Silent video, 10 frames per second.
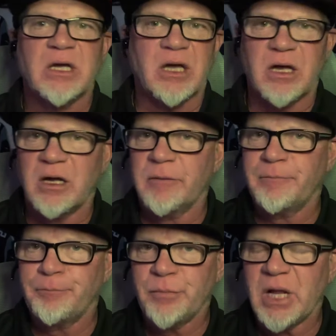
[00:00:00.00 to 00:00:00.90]
Uh,
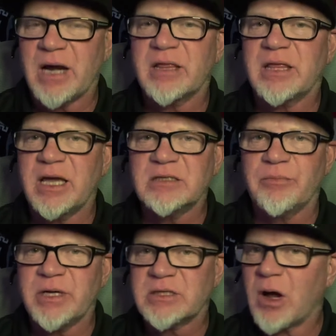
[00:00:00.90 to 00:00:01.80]
a lot of things have
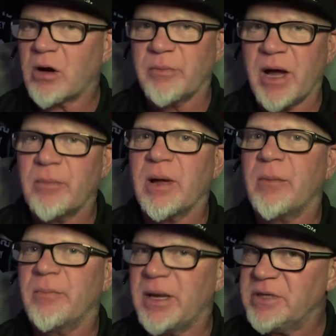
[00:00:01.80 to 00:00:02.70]
been talked about
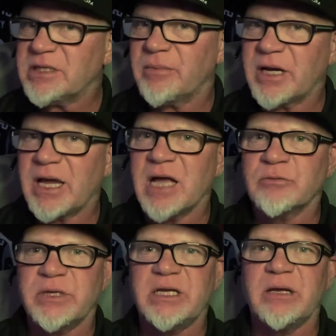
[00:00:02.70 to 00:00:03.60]
about maybe some of the guys
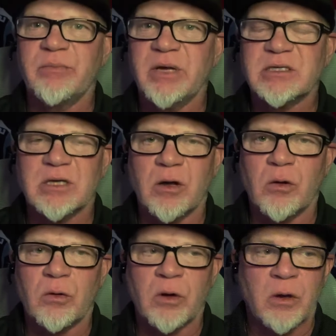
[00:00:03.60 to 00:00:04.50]
we did miss
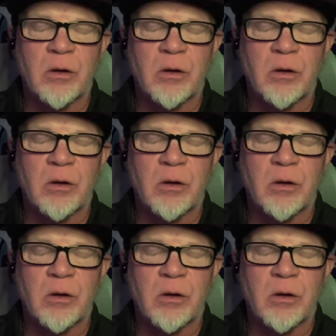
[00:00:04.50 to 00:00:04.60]
on.